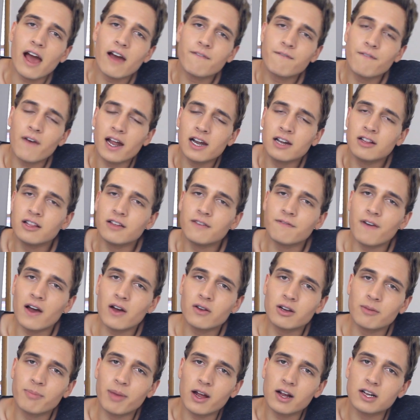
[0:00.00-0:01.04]
I finally
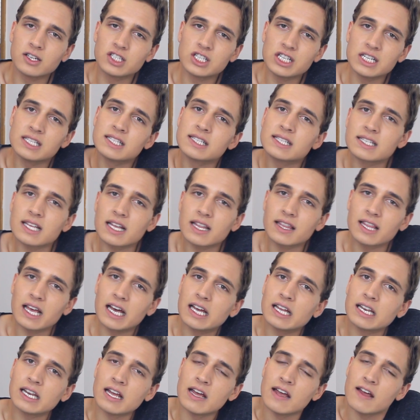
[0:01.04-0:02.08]
found a pair of jeans
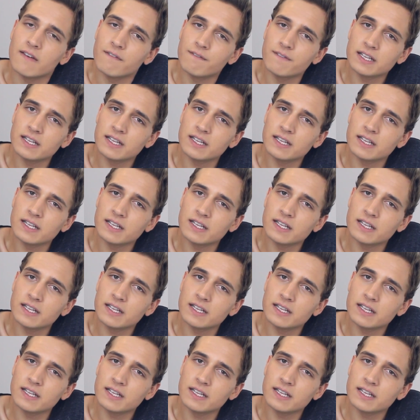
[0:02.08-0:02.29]
that